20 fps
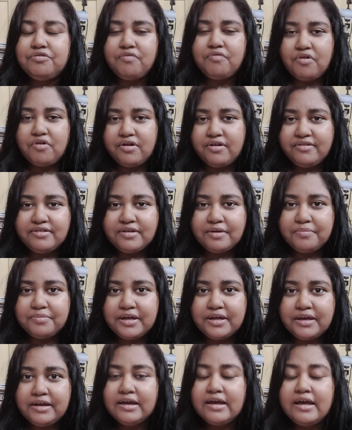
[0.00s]
you want
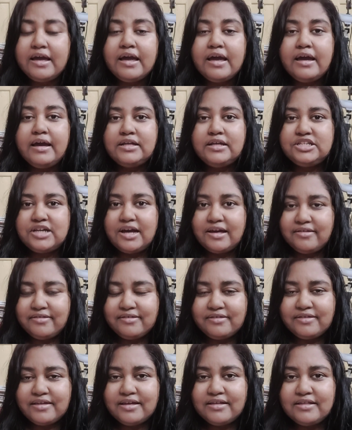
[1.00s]
something,
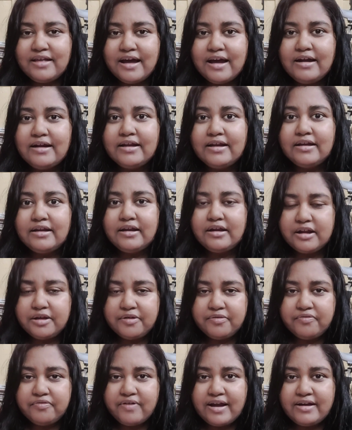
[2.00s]
chances are that in
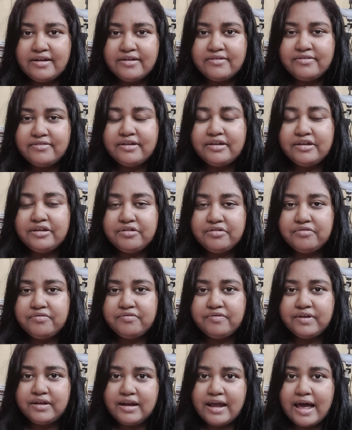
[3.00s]
indie fantasy
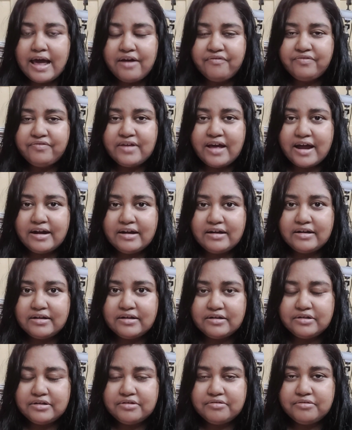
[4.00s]
you will have that,
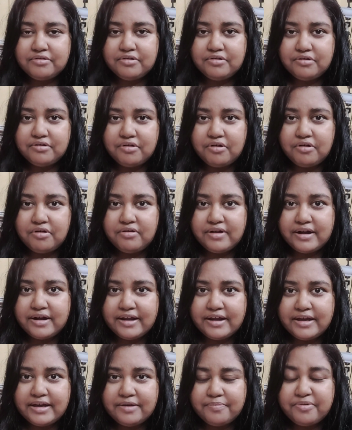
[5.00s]
you know,
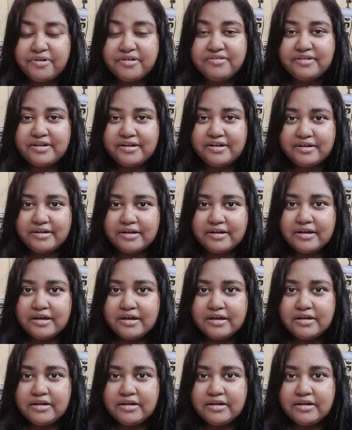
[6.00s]
already present